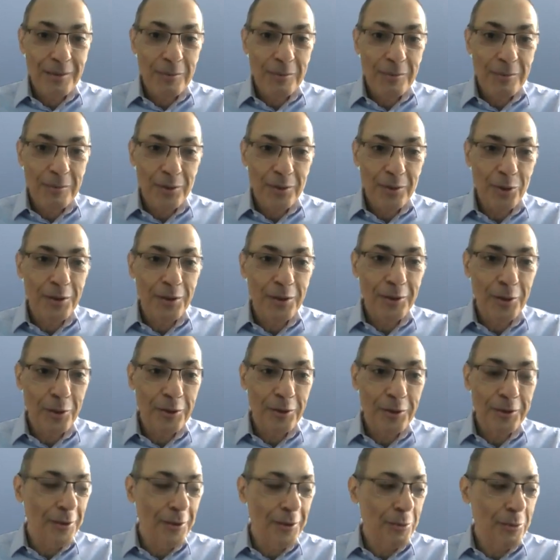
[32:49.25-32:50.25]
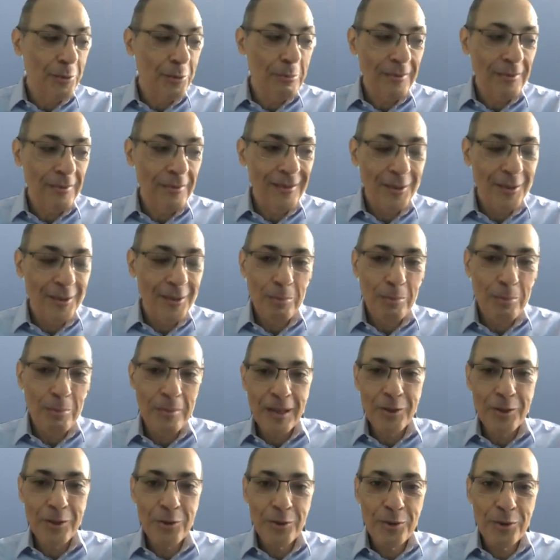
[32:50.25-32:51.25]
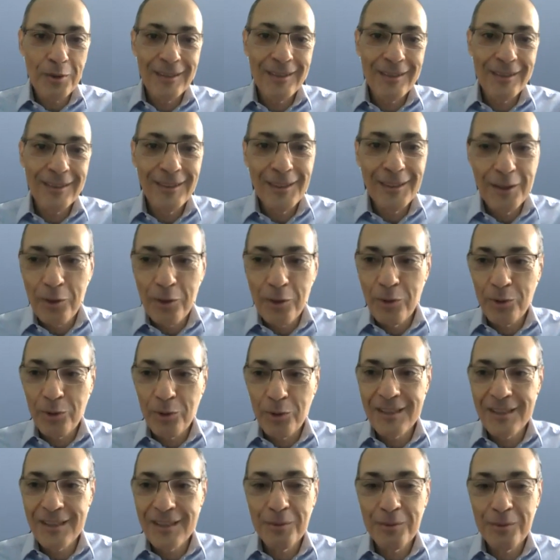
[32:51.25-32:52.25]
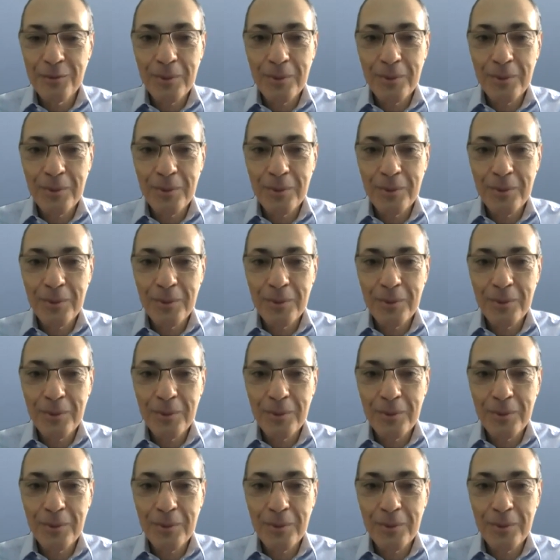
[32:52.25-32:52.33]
But don't make sure that they don't notice you,